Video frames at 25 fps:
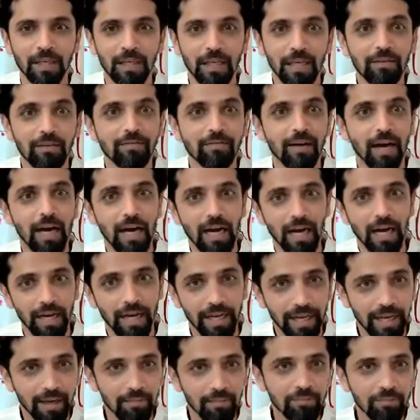If I
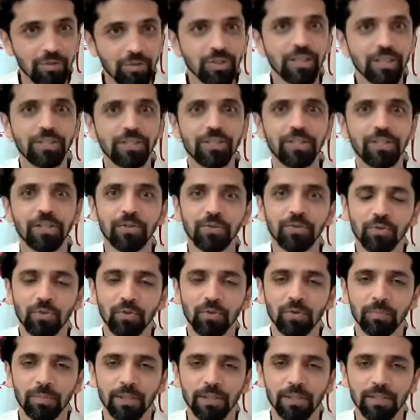am changing
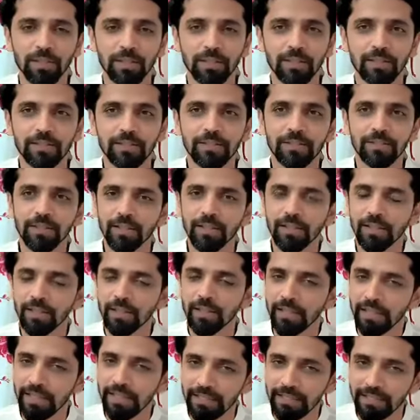so much,
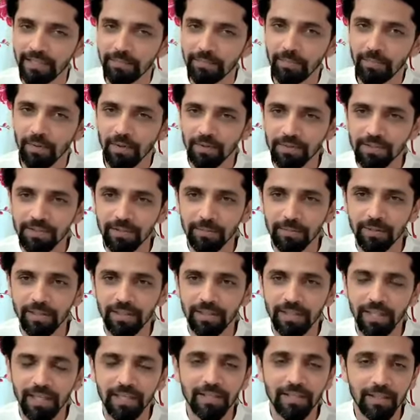is it possible
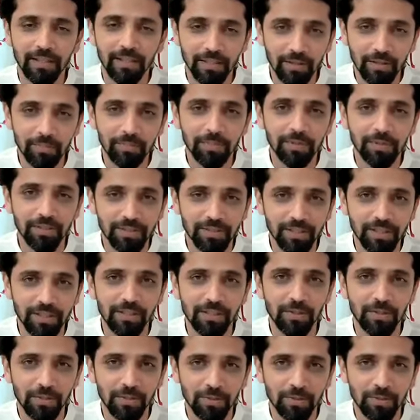that the other person
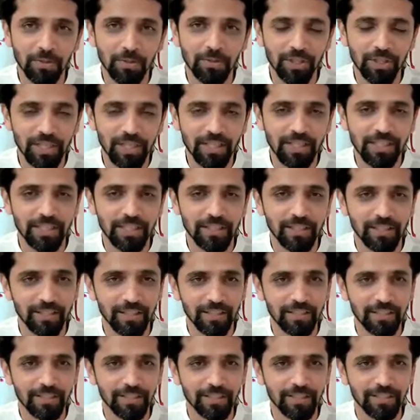is also changing a
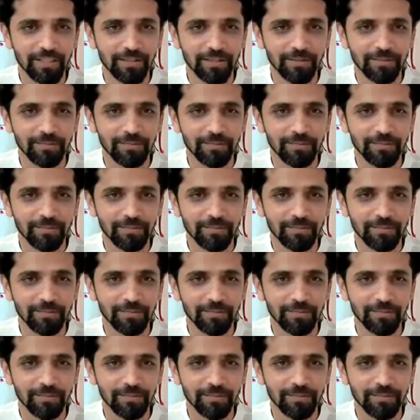little?